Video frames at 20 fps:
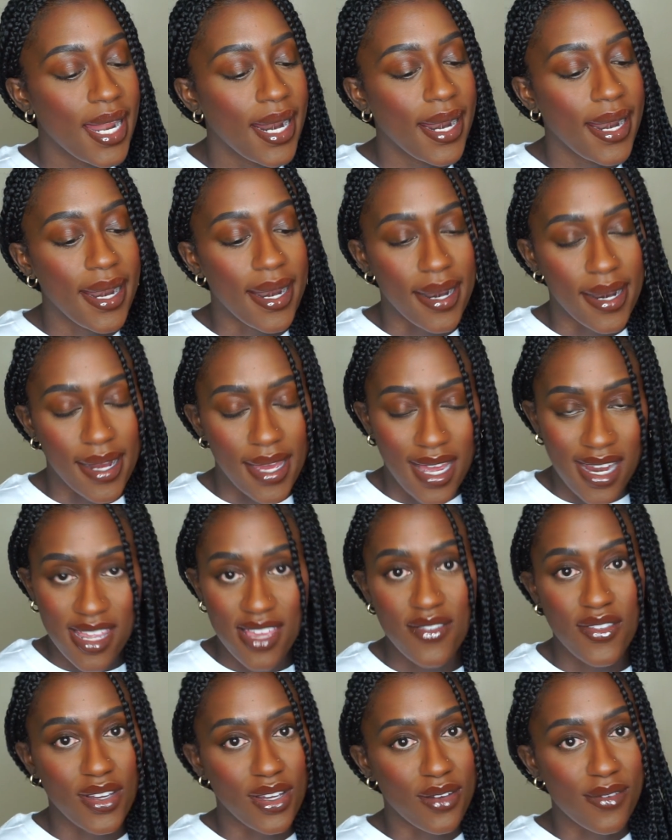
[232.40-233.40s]
Not
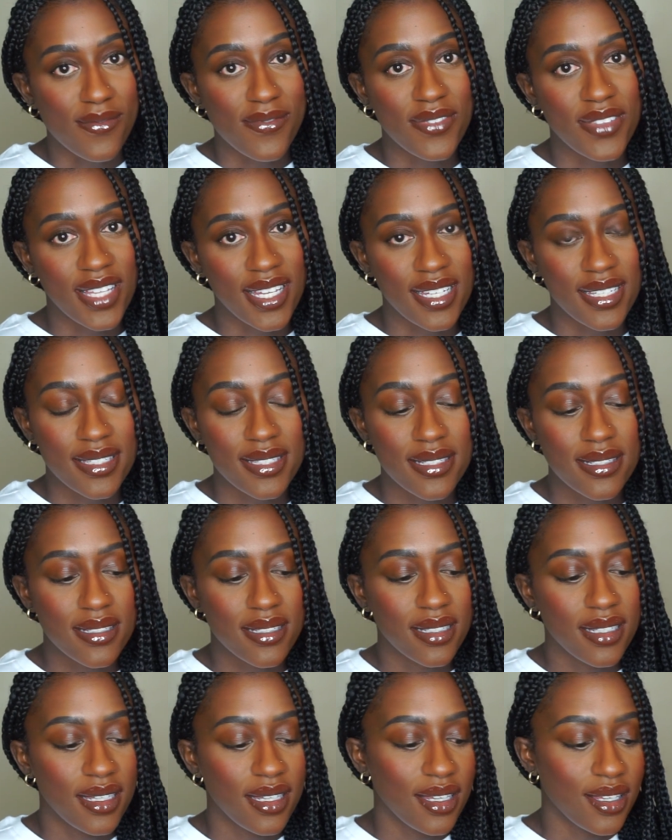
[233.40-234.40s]
even gonna flex.
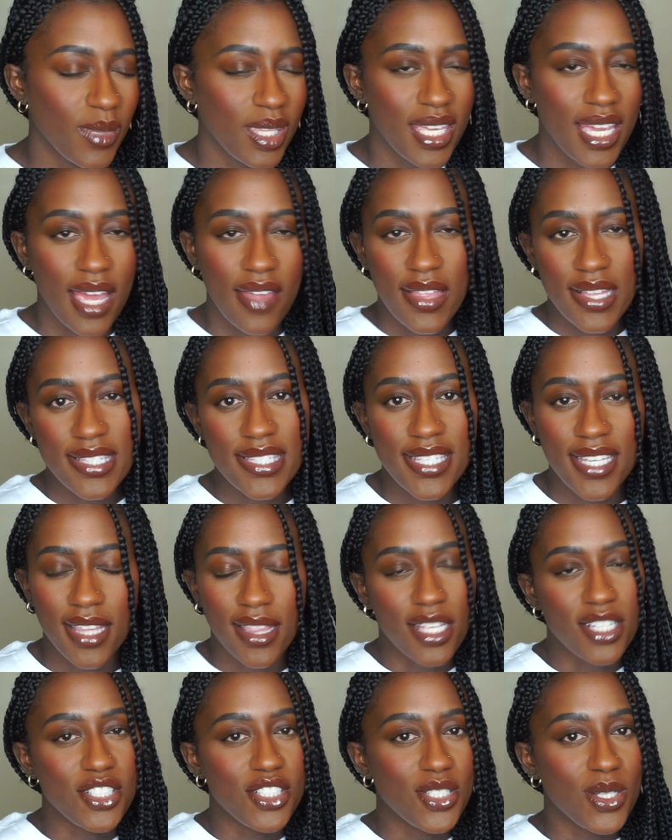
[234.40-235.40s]
Yeah, that's it.
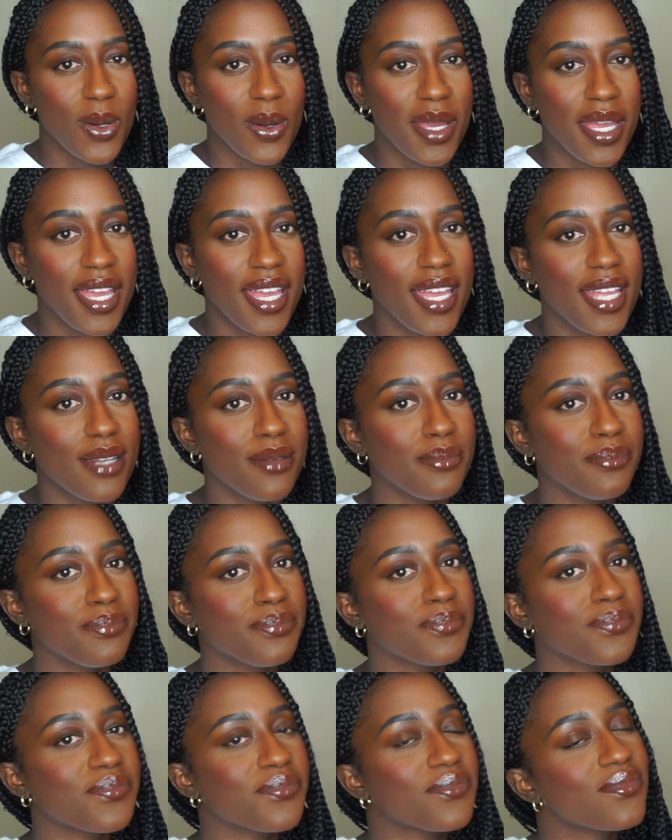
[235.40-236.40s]
Let's just go ahead,
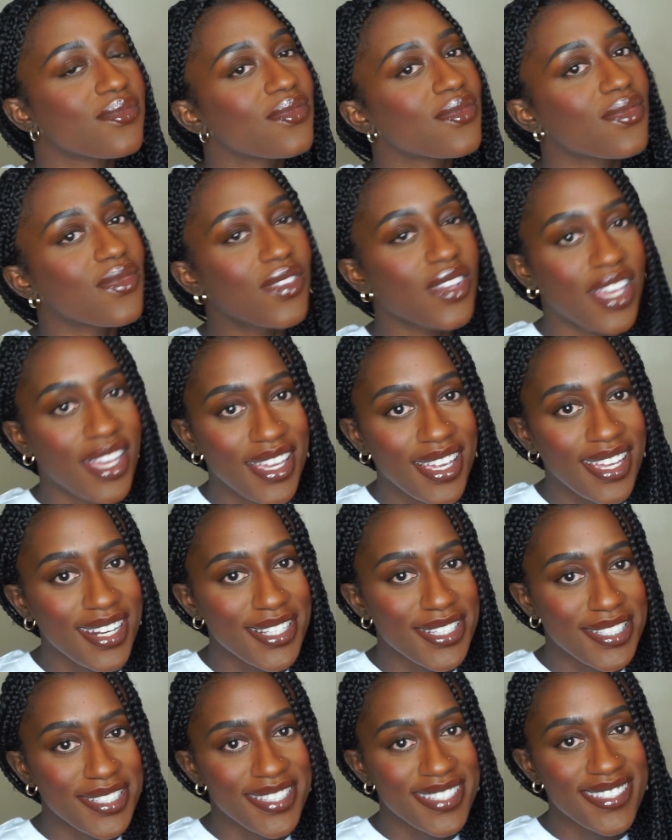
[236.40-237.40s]
get
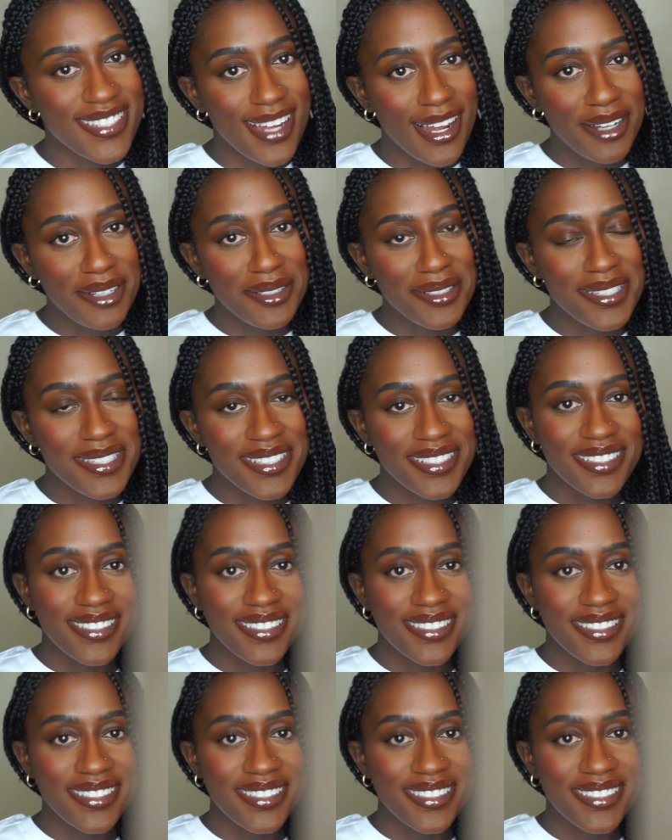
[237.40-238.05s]
into the styles.